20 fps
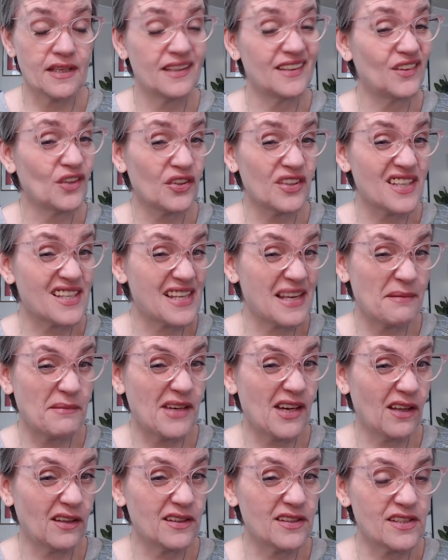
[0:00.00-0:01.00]
Not the same
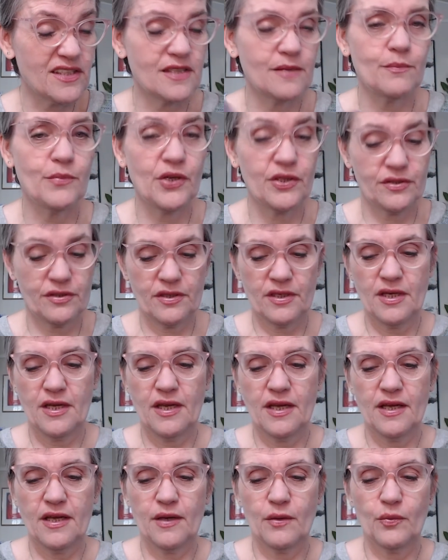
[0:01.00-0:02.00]
colors, but
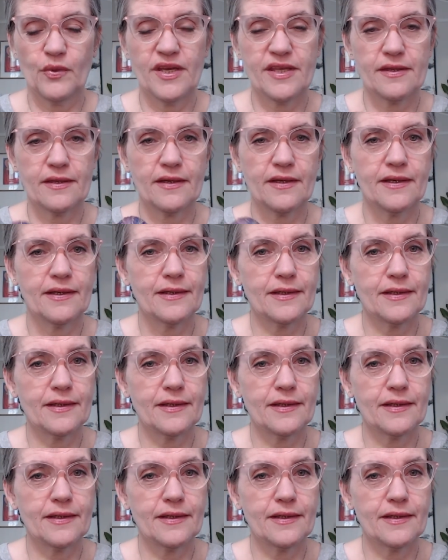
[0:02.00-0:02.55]
with